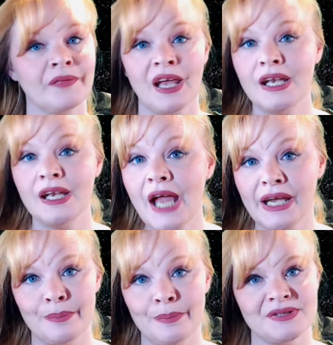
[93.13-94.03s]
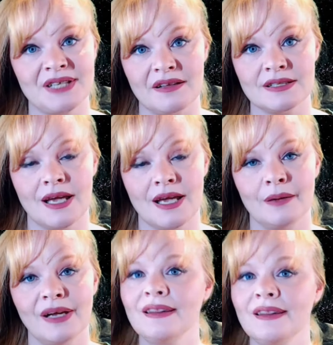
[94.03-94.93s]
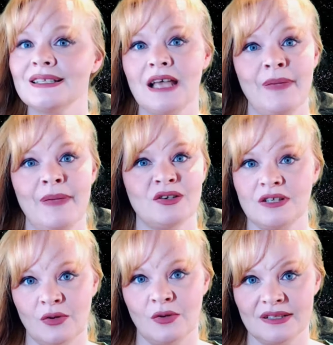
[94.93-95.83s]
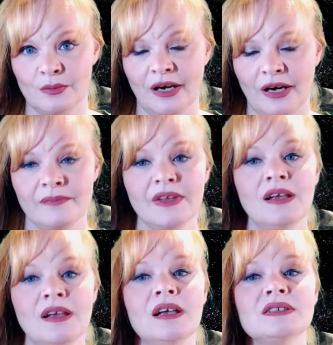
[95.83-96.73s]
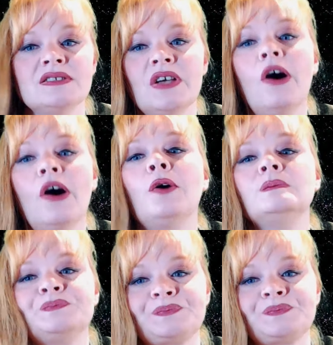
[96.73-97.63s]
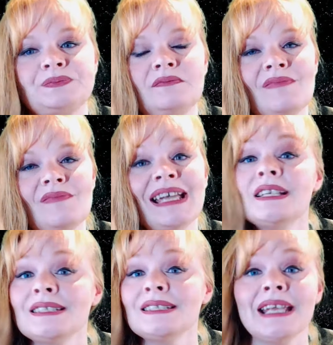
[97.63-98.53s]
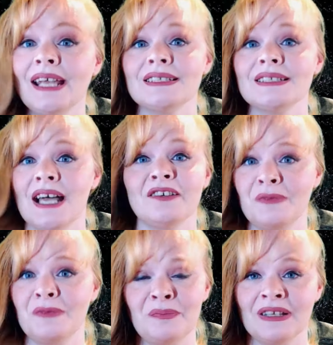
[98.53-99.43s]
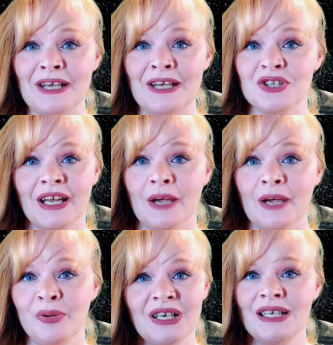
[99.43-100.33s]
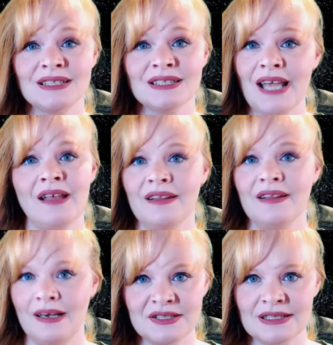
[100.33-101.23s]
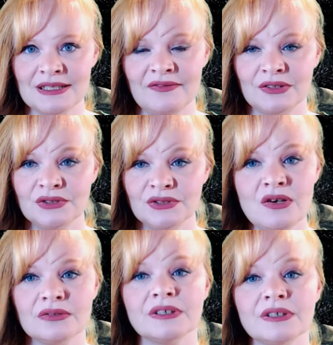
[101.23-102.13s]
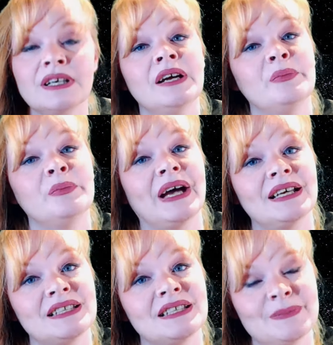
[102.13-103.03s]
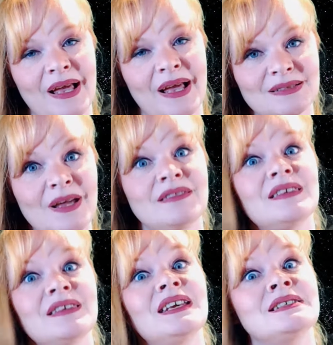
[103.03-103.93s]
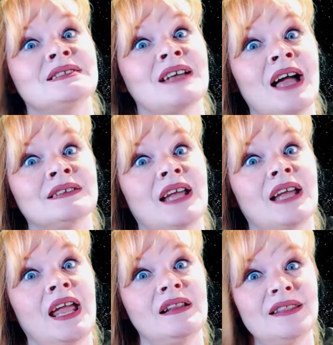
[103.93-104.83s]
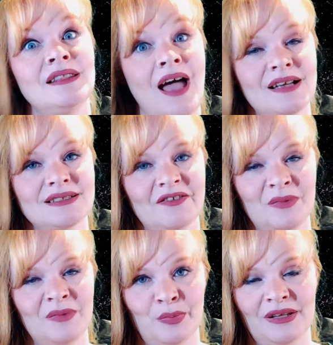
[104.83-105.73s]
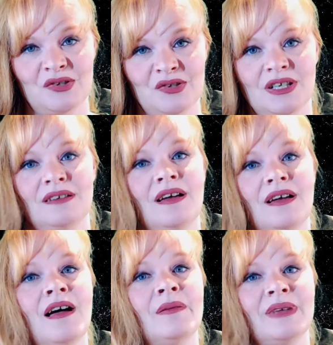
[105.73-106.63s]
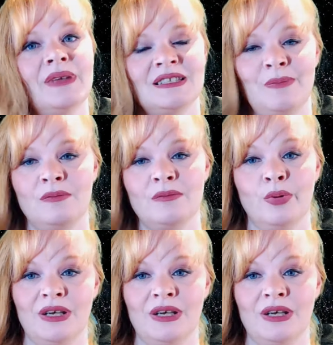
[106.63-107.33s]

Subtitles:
90% of the time, unless I'm actually going somewhere. So it doesn't get a ton of manipulation. I put it in a style and then I just leave it alone. But this past month, it has gotten a lot of manipulation. It's been put